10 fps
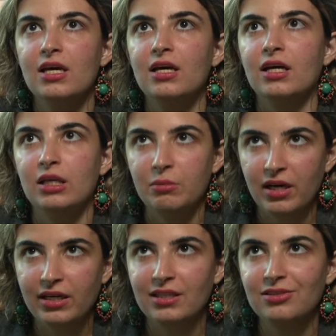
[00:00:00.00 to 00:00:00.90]
In my
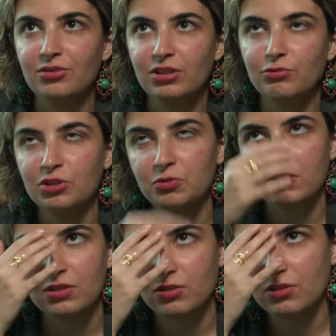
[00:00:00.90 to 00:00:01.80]
category, which was
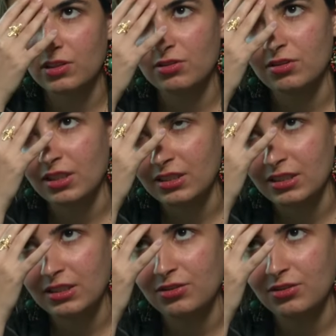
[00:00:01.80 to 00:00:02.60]
girls under 18,